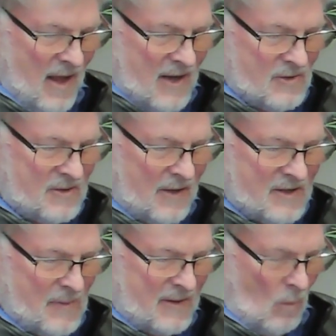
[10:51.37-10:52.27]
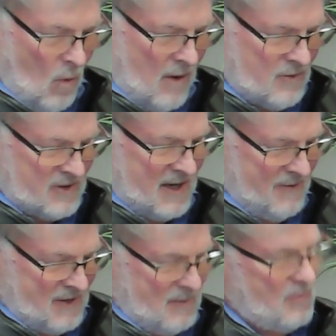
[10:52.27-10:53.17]
So tell us about the Water
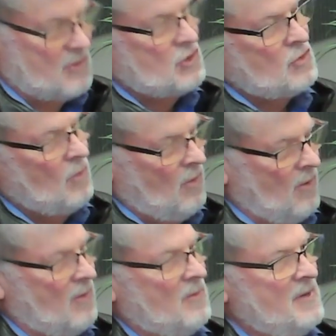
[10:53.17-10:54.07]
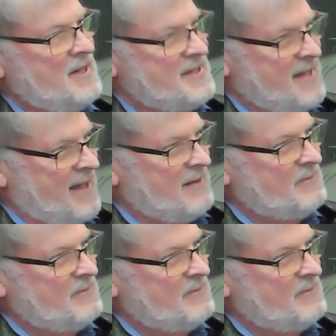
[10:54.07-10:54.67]
Safety Patrol. What is that?